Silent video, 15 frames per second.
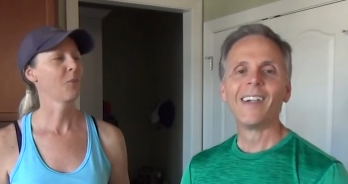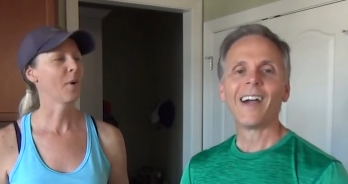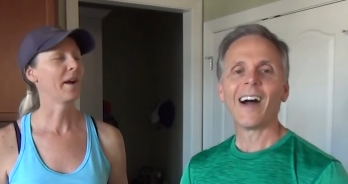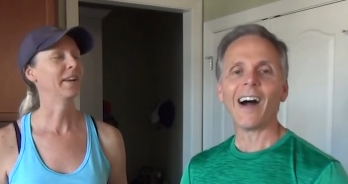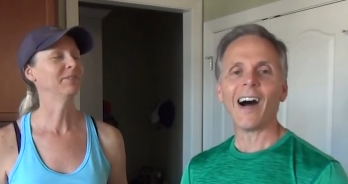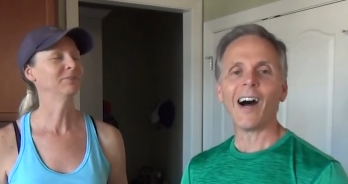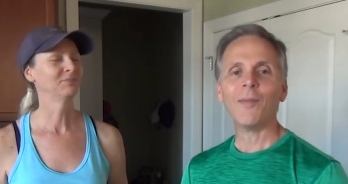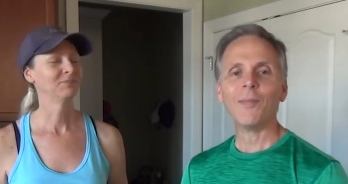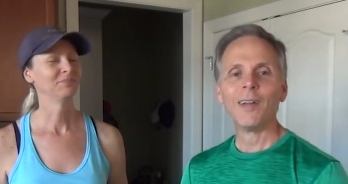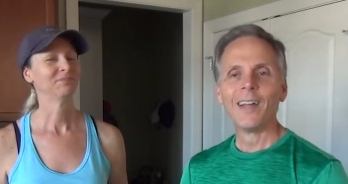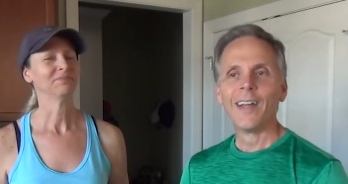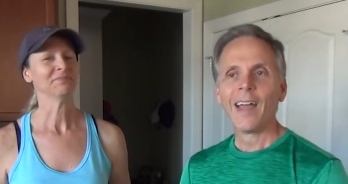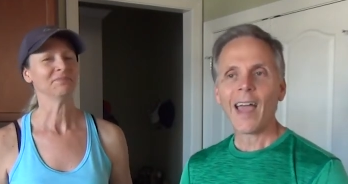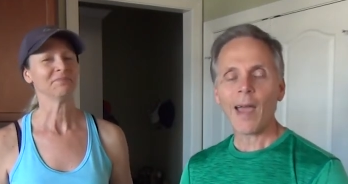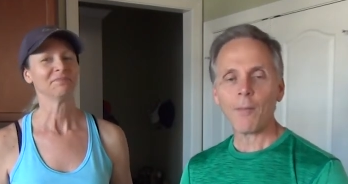Speaker 1: one. um,
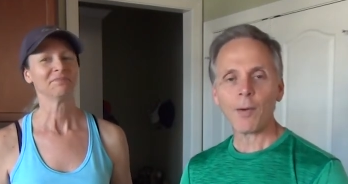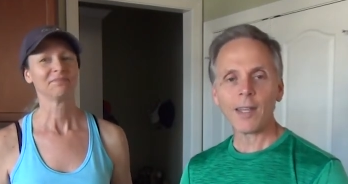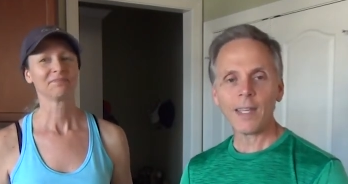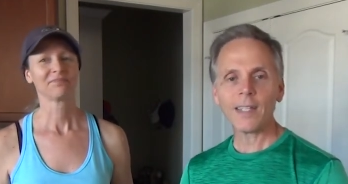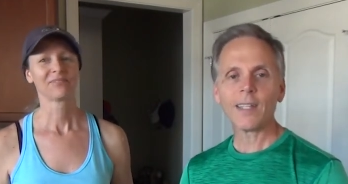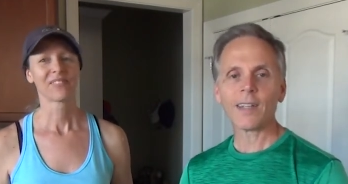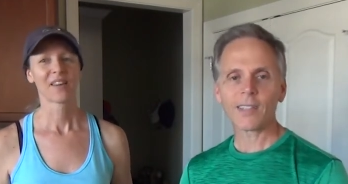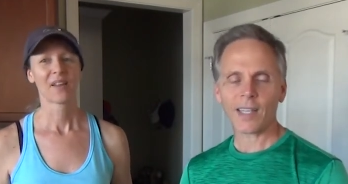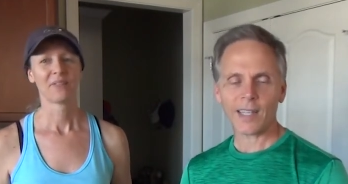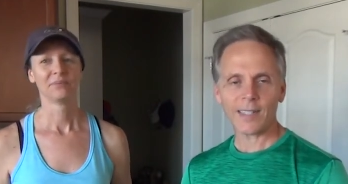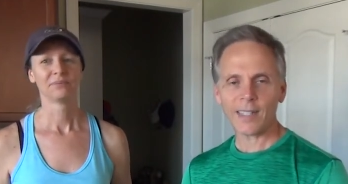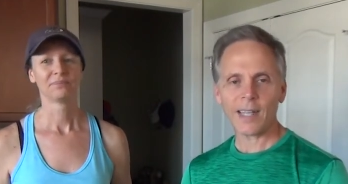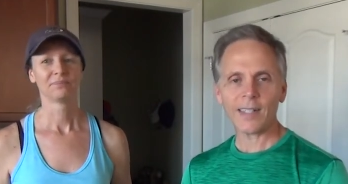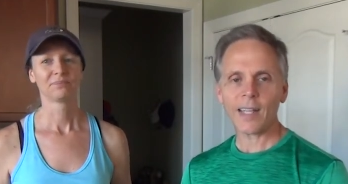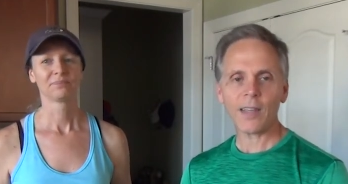and, but he does like a
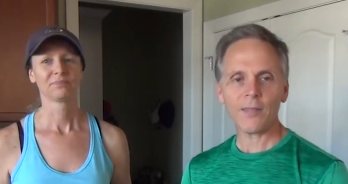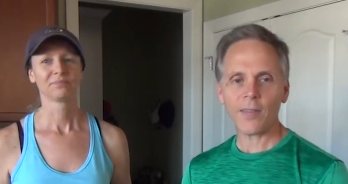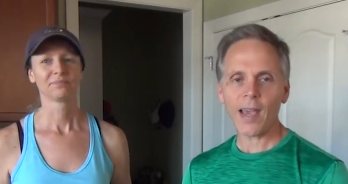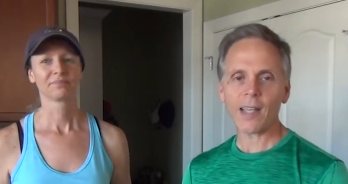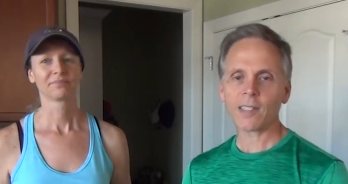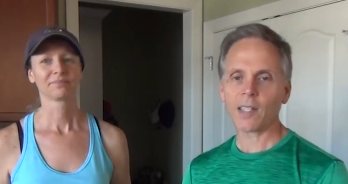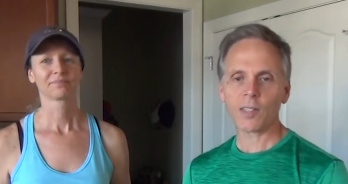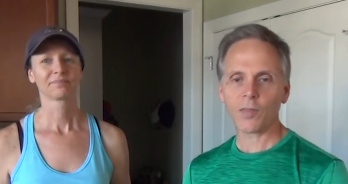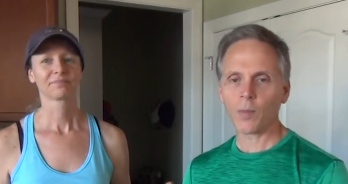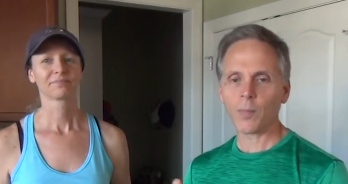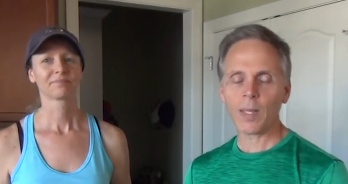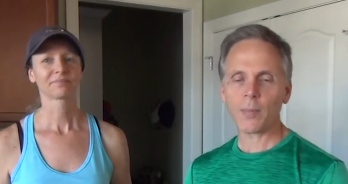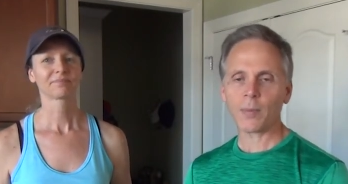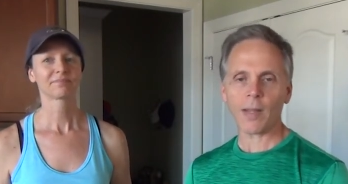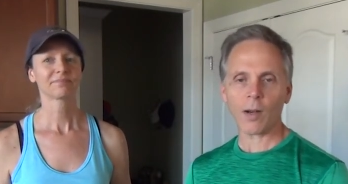10 day fast, and it's for
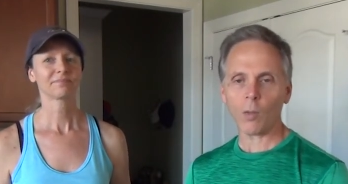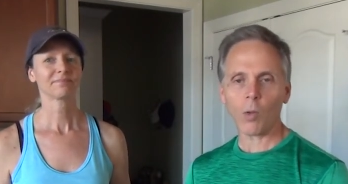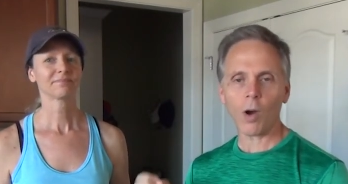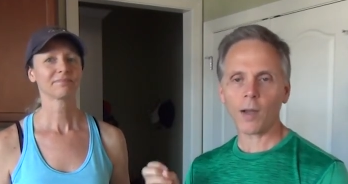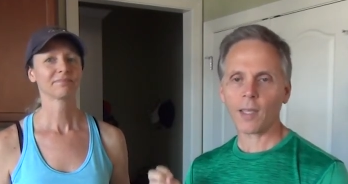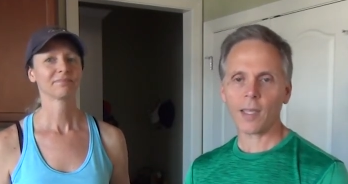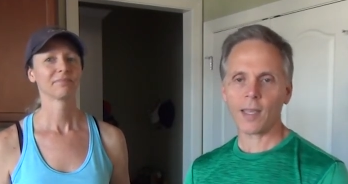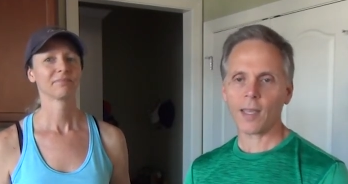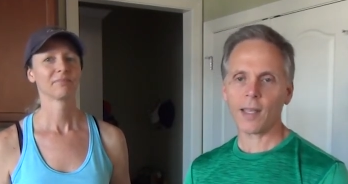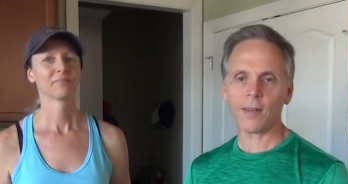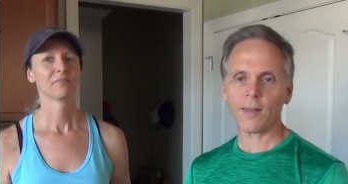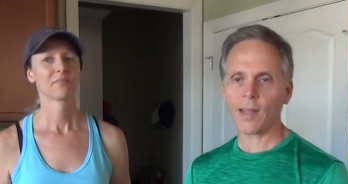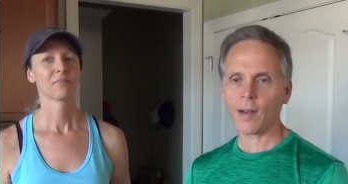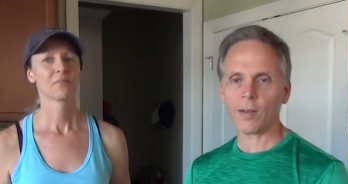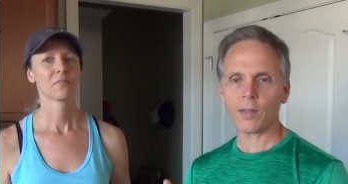people that are walking
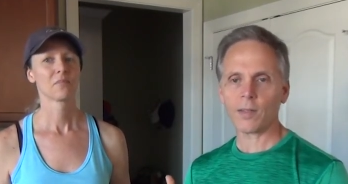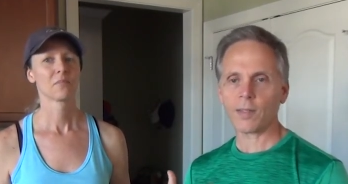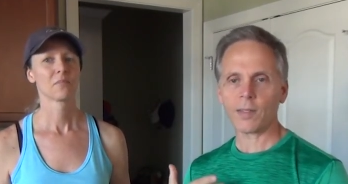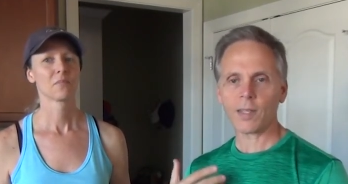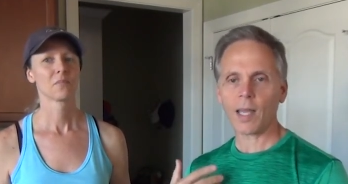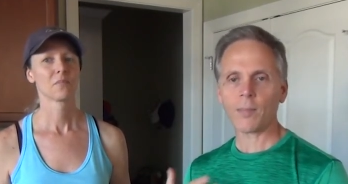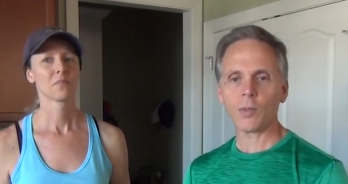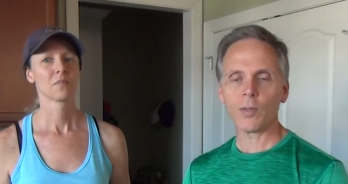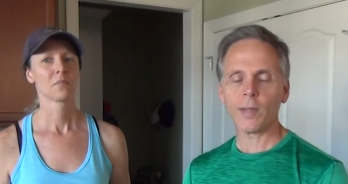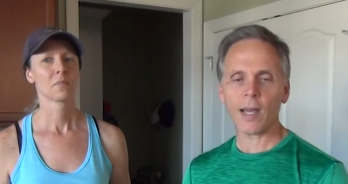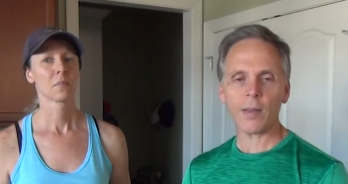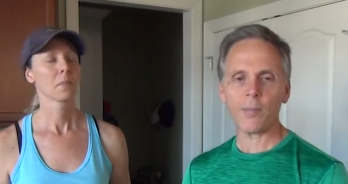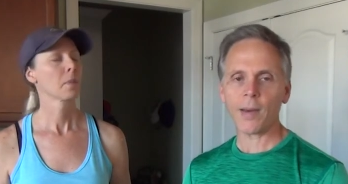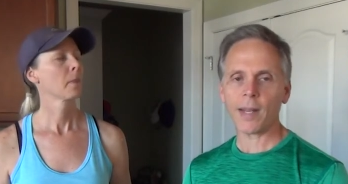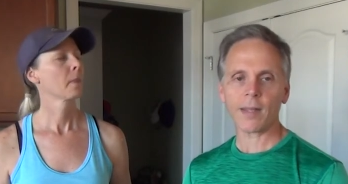in that are type 2
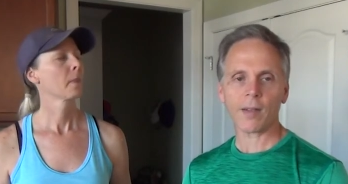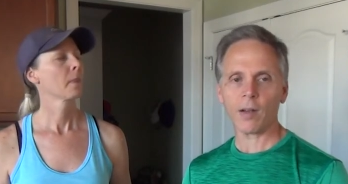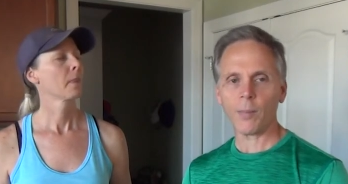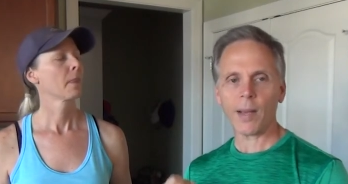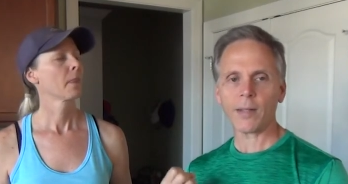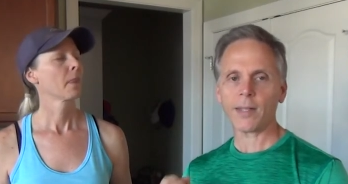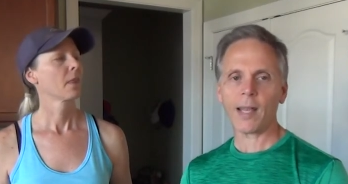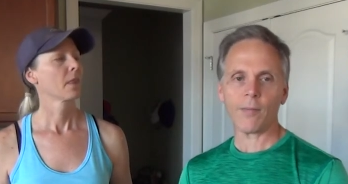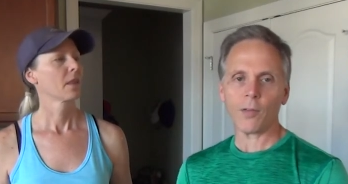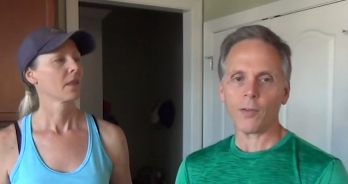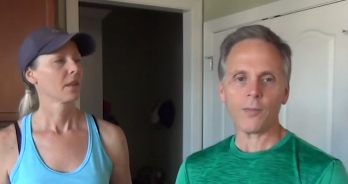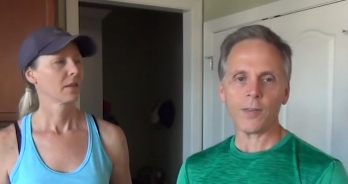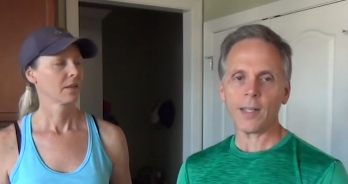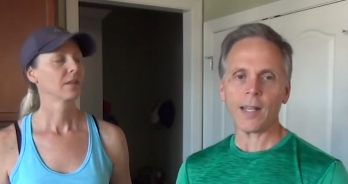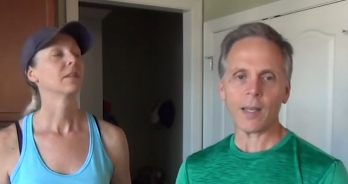diabetic and are about to have their
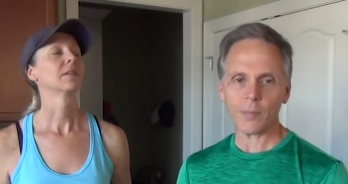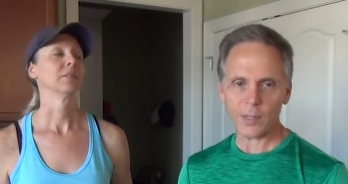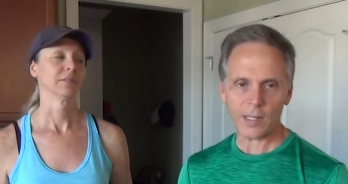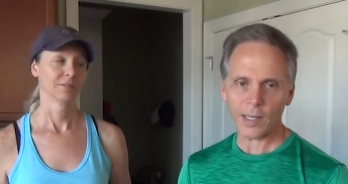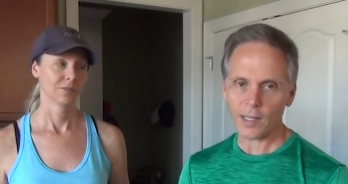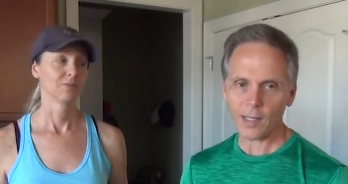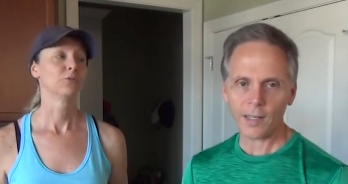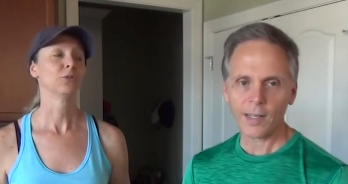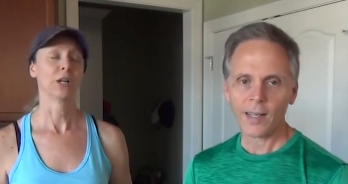feet amputated.